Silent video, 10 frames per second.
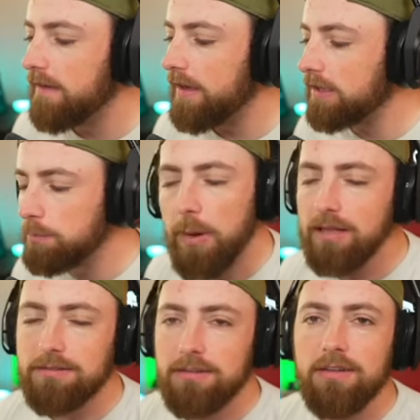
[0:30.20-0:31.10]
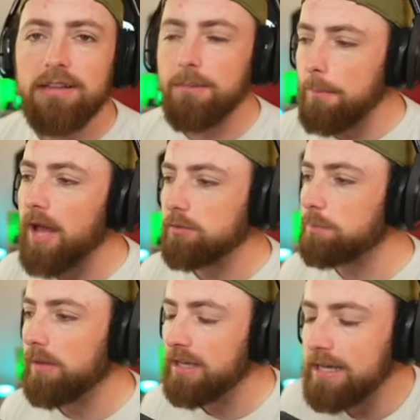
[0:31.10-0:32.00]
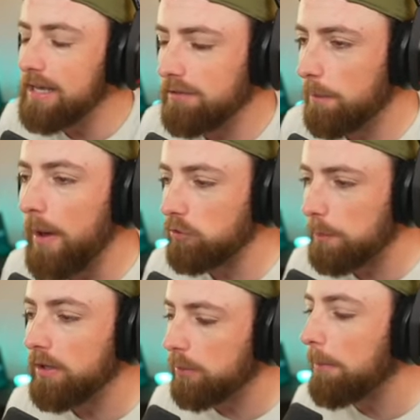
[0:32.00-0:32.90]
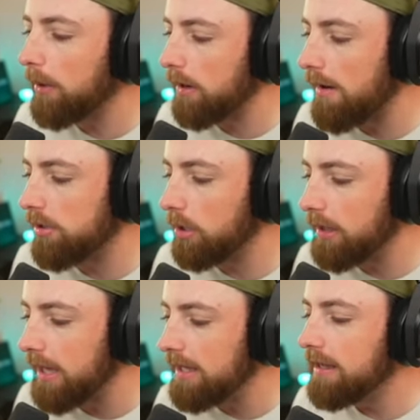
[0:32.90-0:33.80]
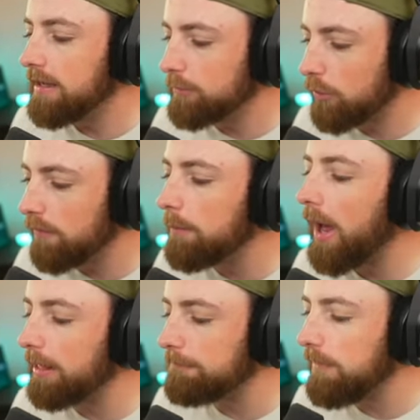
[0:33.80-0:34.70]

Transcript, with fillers: is basically the best. He is the best baseball player ever, okay? He's currently batting